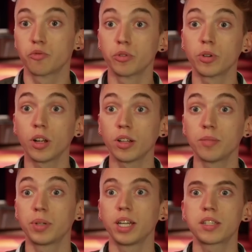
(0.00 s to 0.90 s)

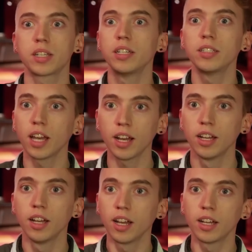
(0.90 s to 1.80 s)
rural place in India
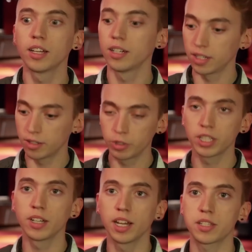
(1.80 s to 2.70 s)

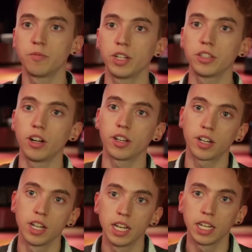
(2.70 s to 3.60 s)
with less than $1.
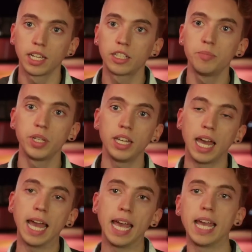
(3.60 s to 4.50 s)
It could be
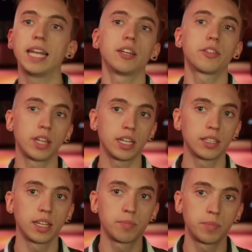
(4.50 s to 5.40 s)
anything
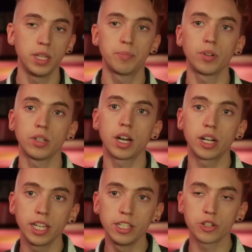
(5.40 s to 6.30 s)
that people
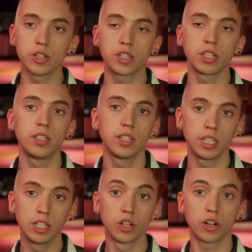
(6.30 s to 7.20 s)
are interested
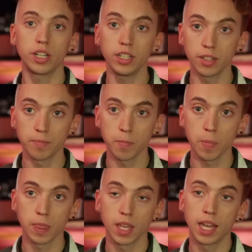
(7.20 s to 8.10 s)
in learning,
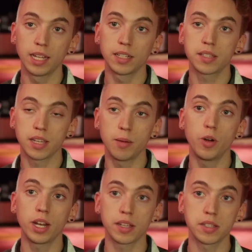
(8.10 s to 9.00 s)
and that
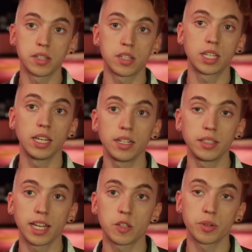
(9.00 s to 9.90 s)
someone has the skill and
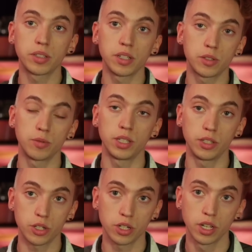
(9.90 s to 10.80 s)
the expertise to
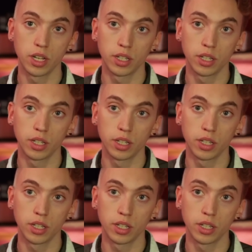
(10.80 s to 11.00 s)
teach.